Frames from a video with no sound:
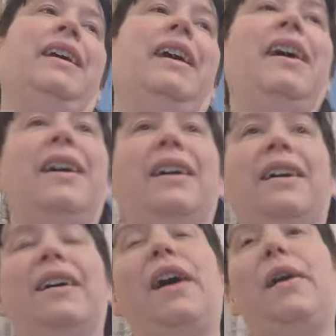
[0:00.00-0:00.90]
So
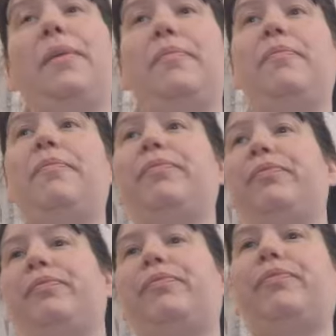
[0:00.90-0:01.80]

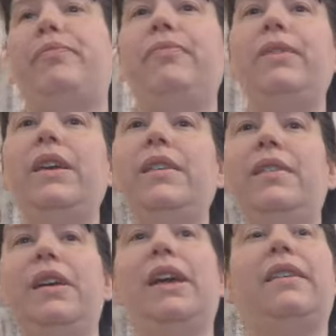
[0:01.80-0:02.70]

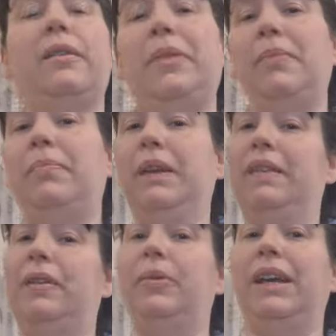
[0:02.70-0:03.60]
yeah, it's gonna be a
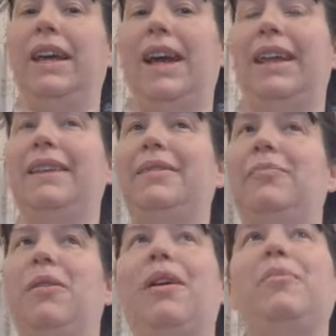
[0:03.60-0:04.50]
busy weekend,
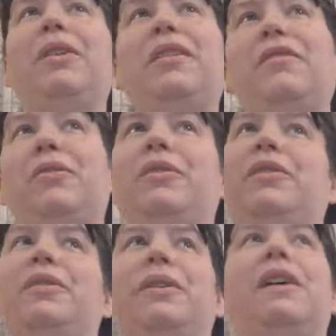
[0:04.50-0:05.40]
but I'm looking forward
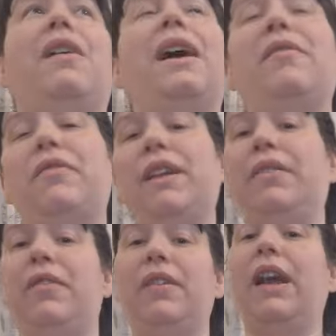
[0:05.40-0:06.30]
to it. I am feeling
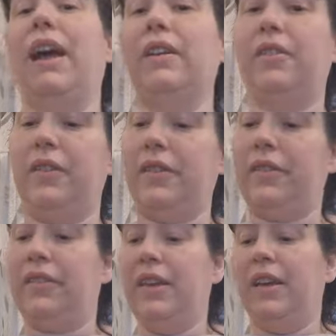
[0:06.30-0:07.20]
very
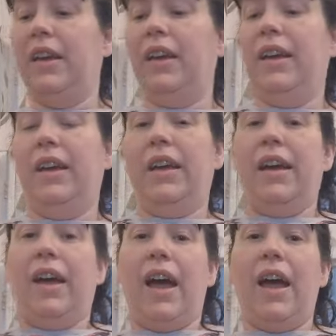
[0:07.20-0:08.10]
anxious
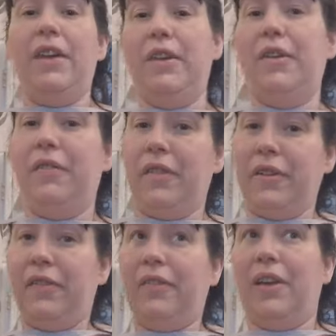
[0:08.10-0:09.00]
and
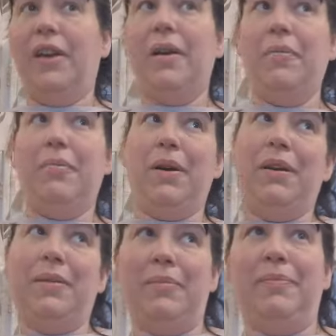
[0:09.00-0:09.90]
nervous,
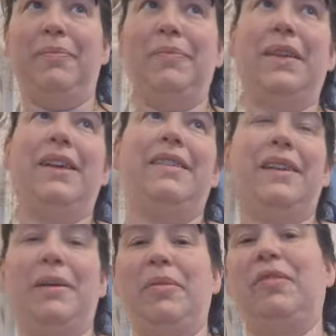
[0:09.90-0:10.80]
but it's
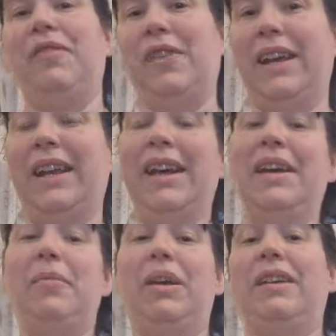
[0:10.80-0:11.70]
gonna be fine
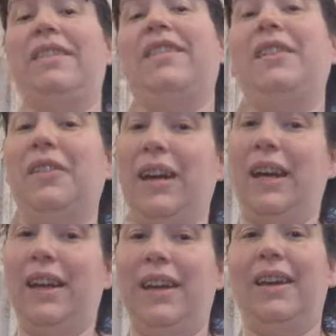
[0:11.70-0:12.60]
because
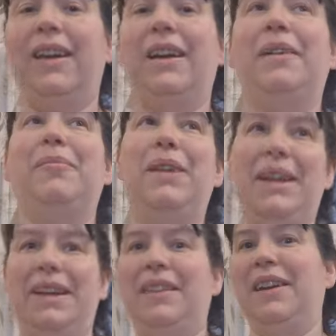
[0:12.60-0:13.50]
tonight me and
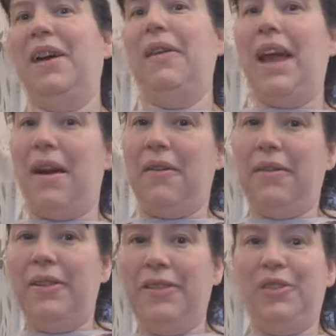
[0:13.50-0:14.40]
Nathan are going out.
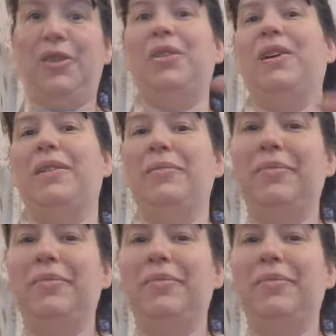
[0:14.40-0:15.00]
Shocker.